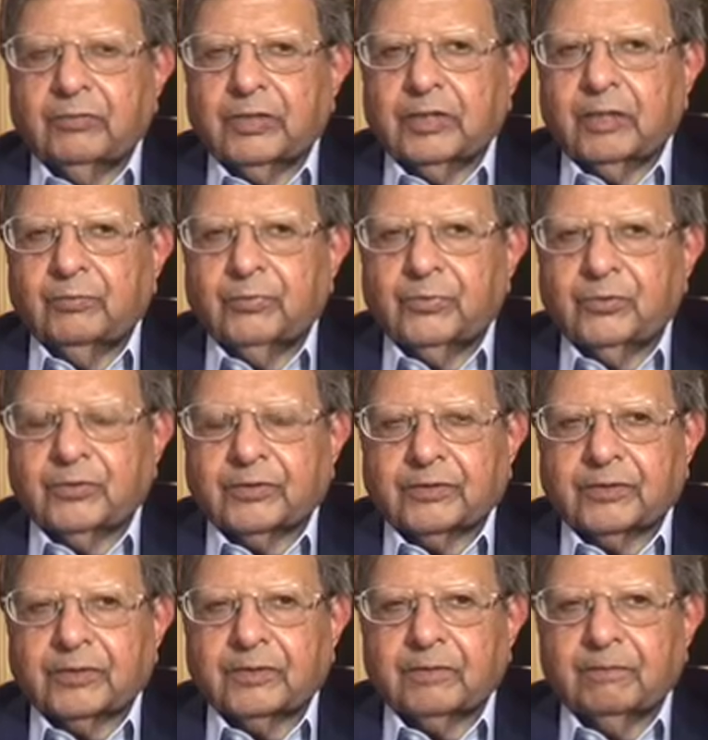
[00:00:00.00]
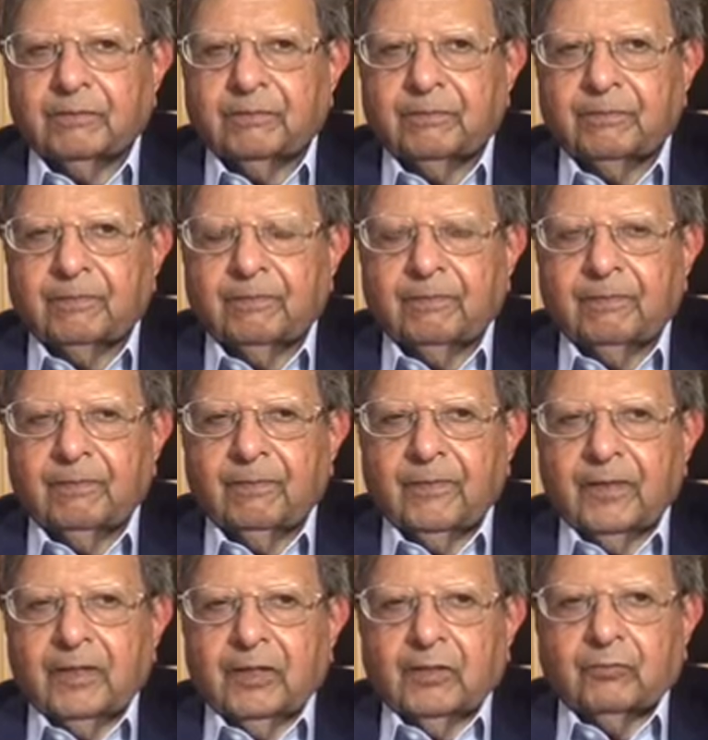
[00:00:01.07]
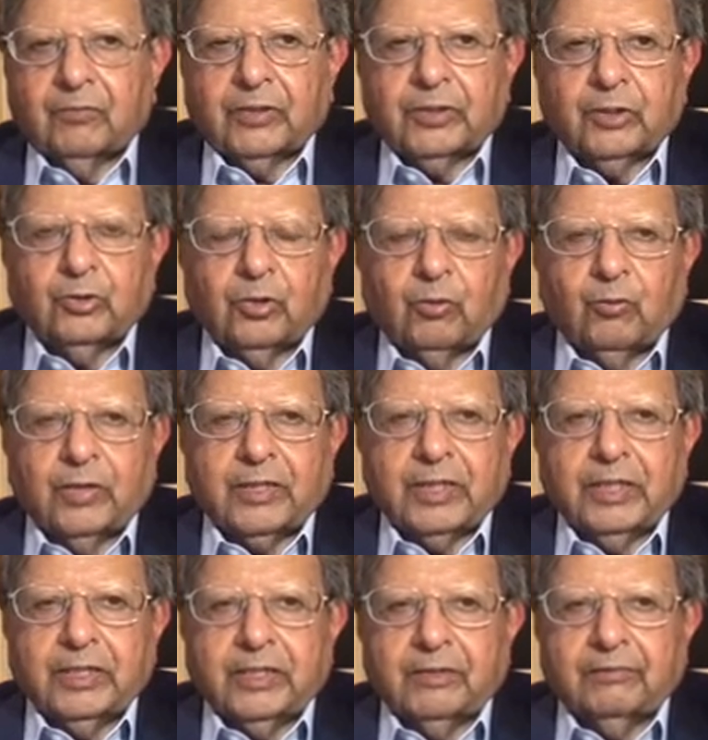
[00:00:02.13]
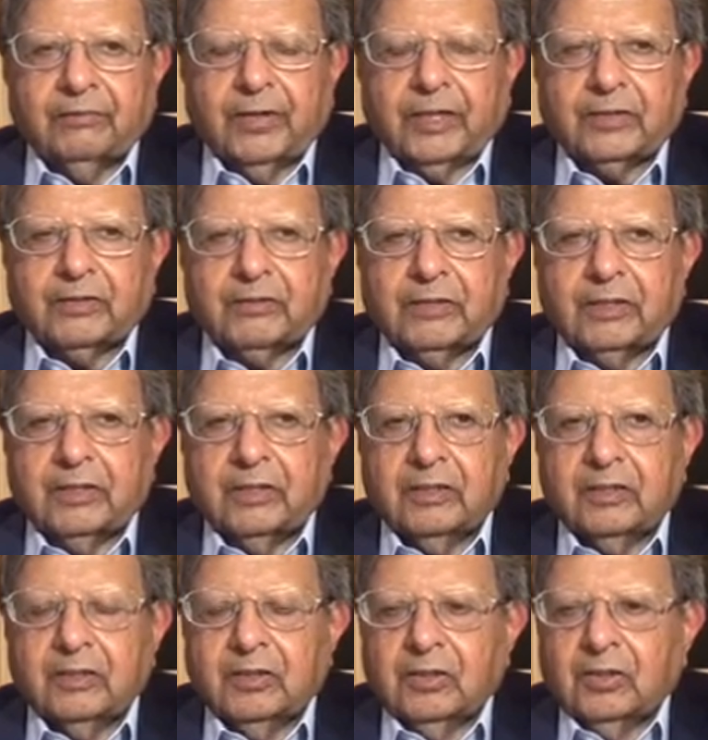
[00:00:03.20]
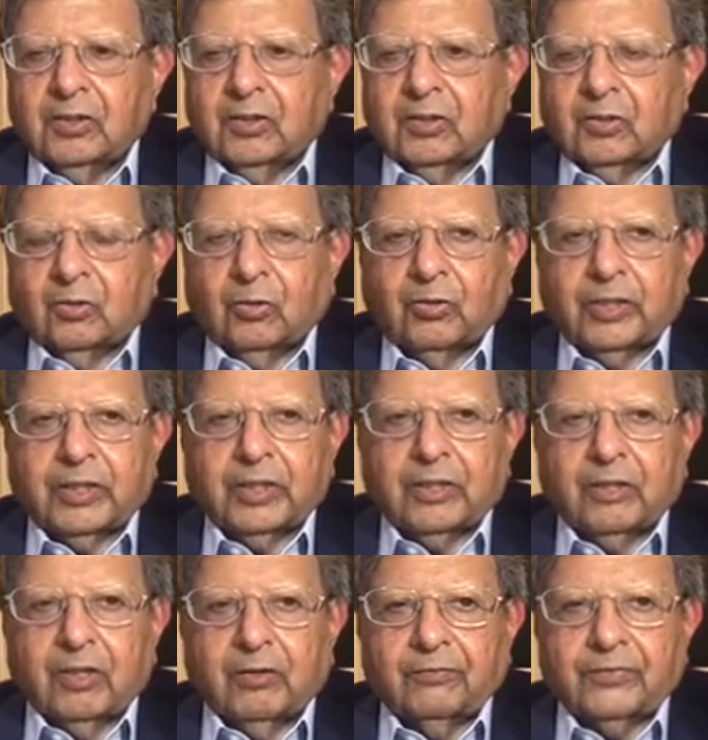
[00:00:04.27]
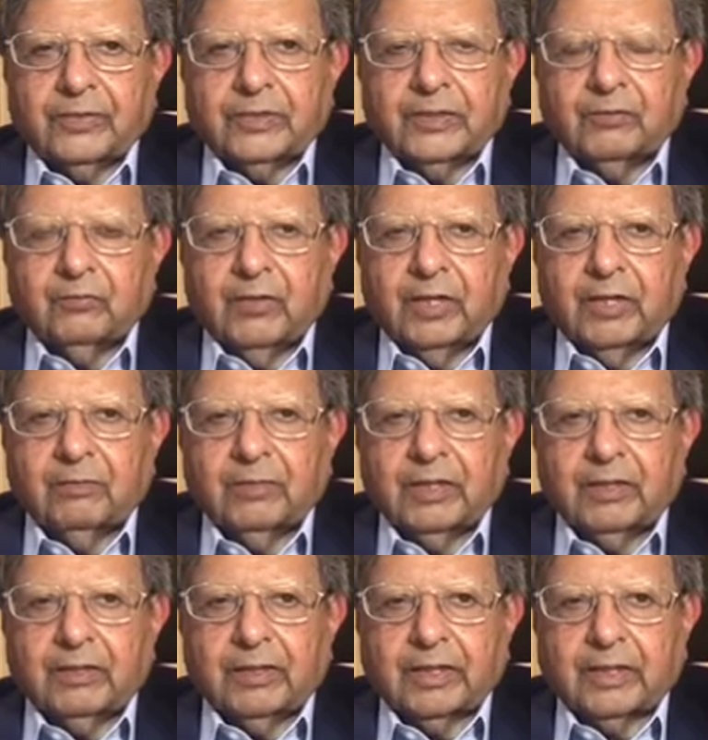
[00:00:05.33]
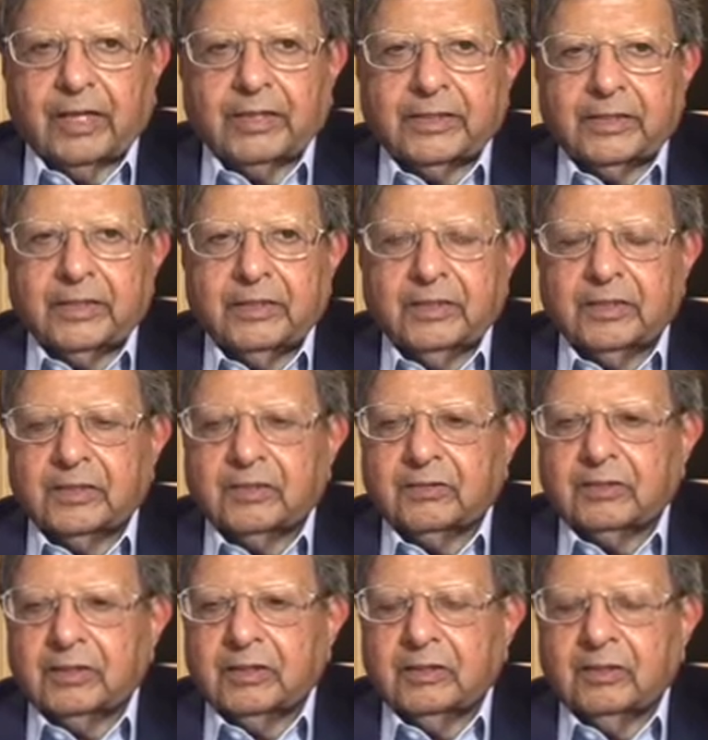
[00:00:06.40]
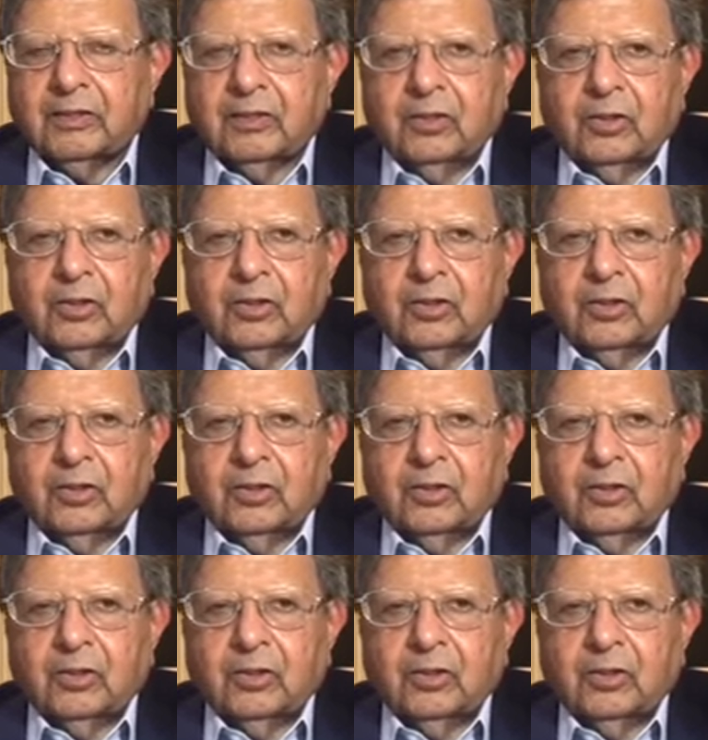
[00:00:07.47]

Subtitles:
with computers. Whether you are working in a factory or in an office environment like IT industry,